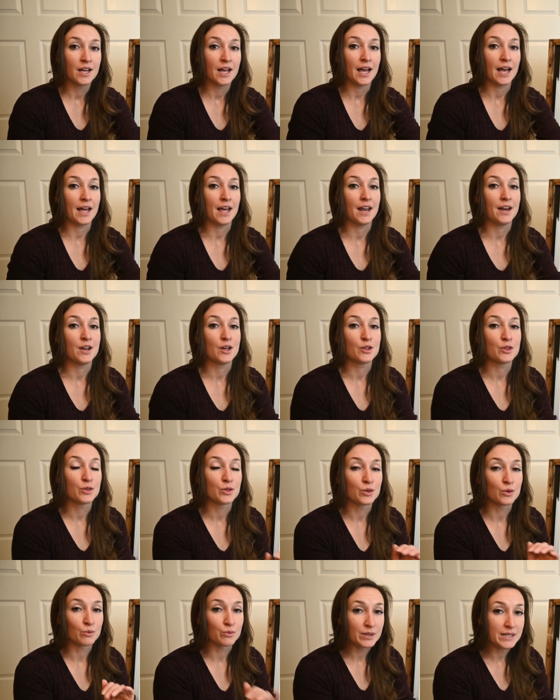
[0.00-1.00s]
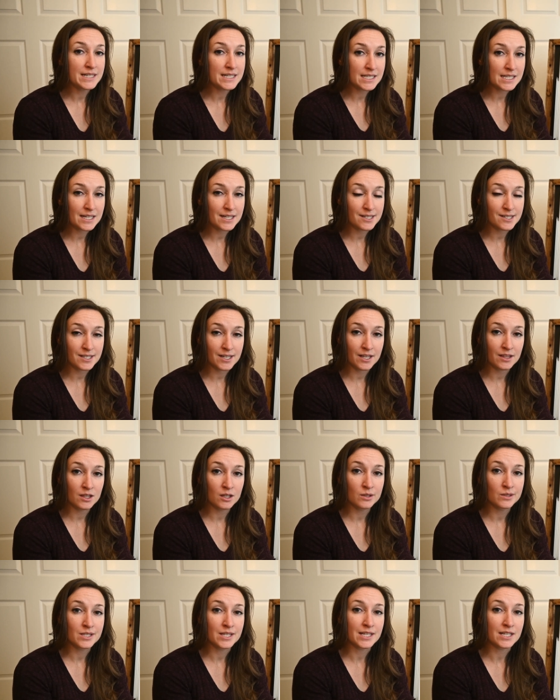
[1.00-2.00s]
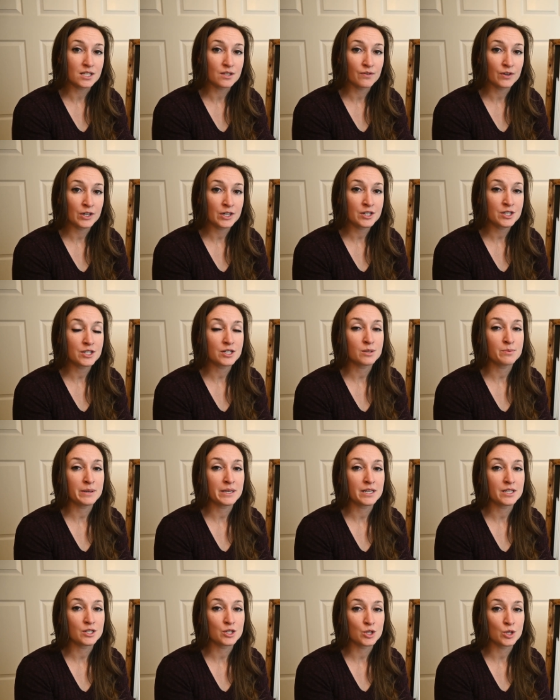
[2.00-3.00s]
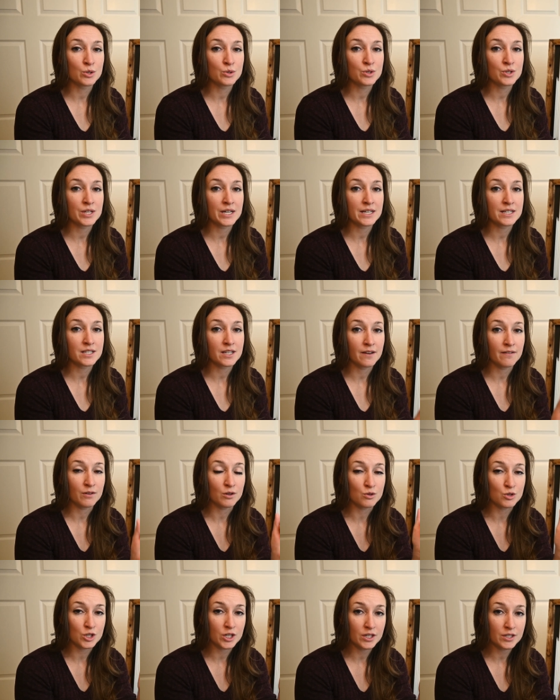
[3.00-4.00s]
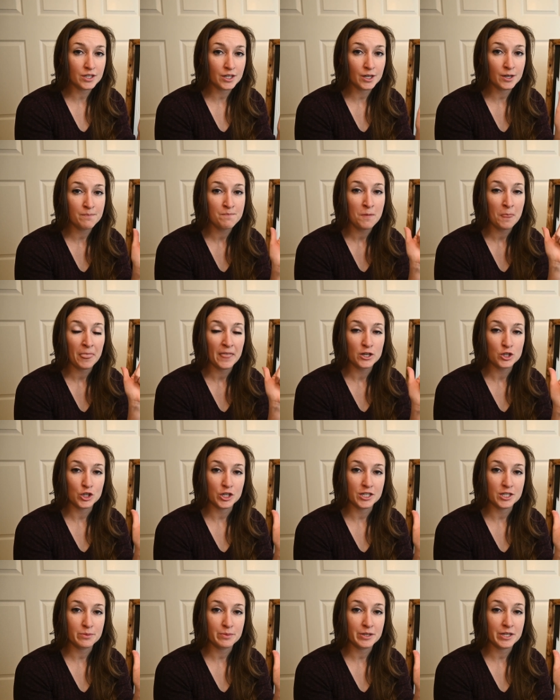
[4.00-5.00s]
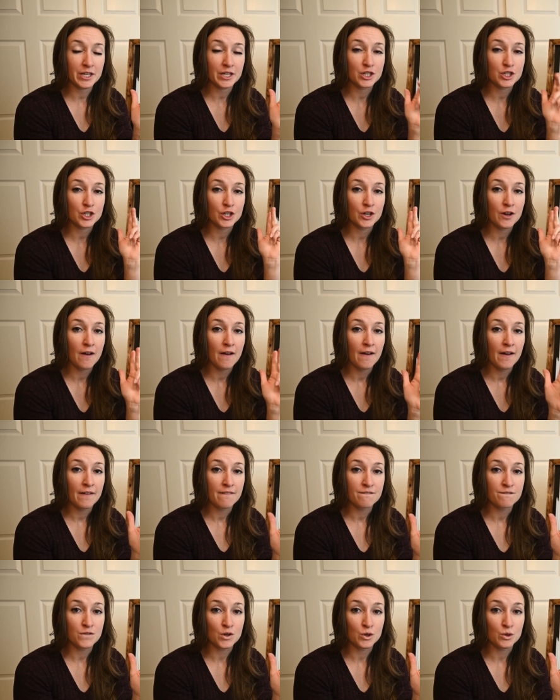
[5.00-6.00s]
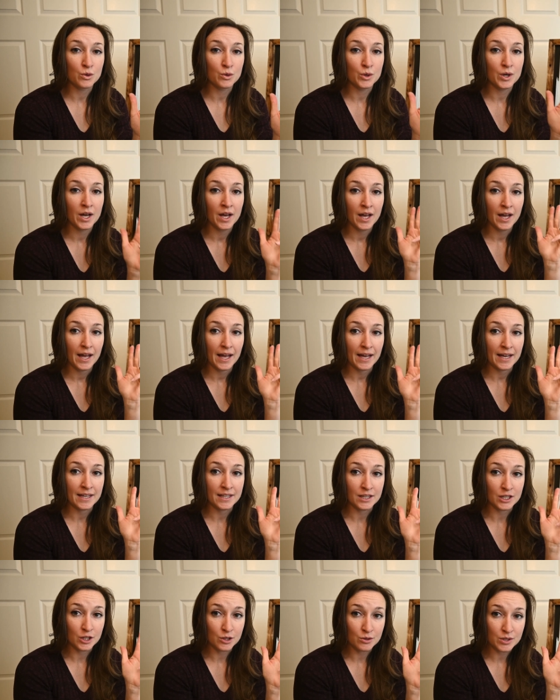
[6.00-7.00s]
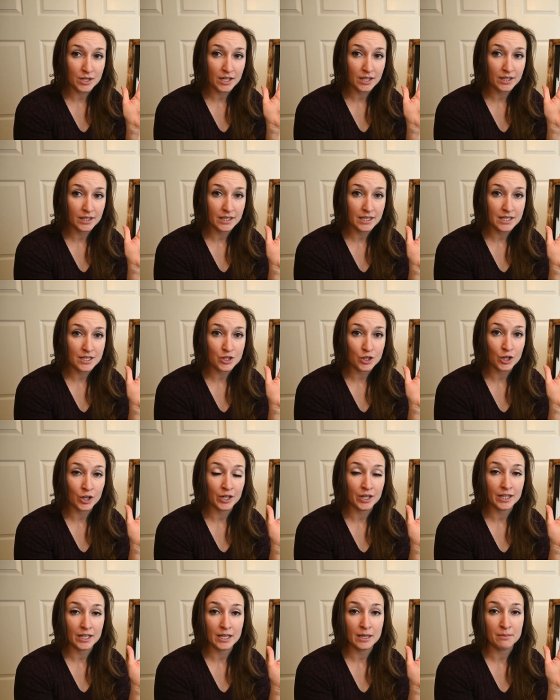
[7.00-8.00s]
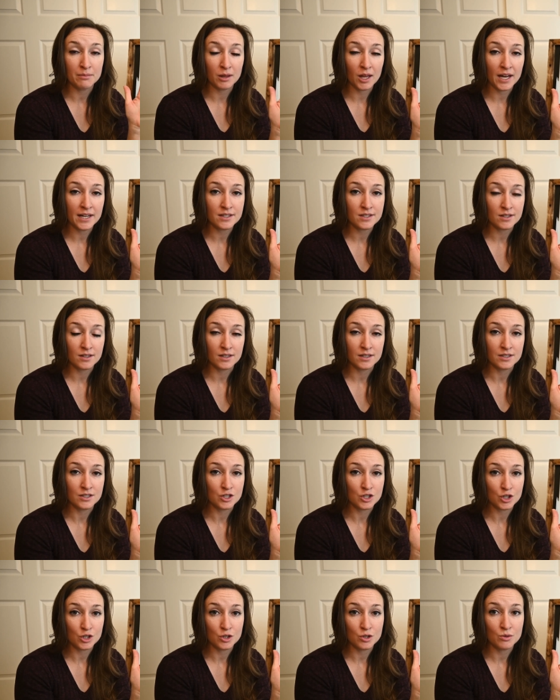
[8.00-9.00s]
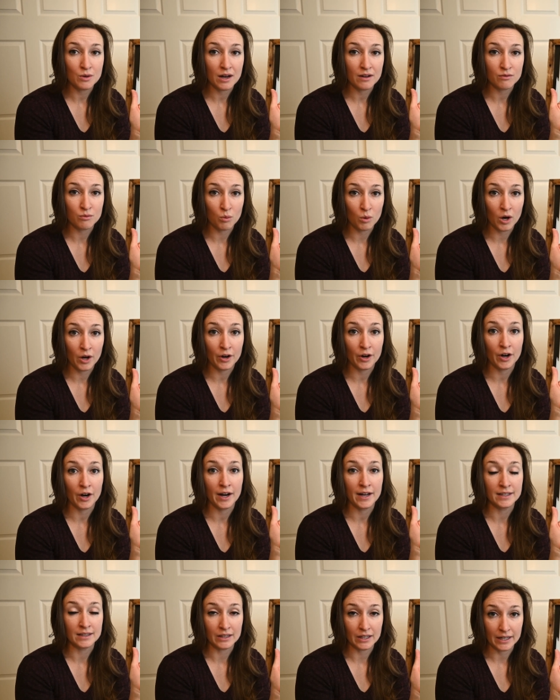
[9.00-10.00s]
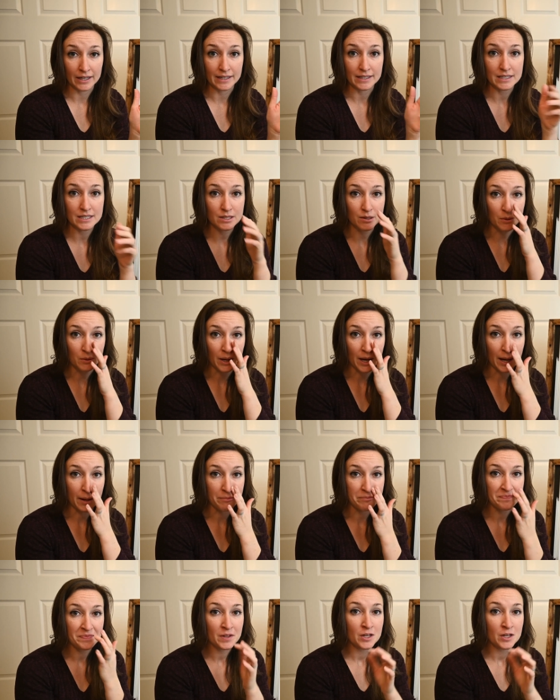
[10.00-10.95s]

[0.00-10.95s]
And the reason I said those things first is because those things give you shelter, transportation, food, and the utilities are going to keep lights on, so you have water and lights, okay?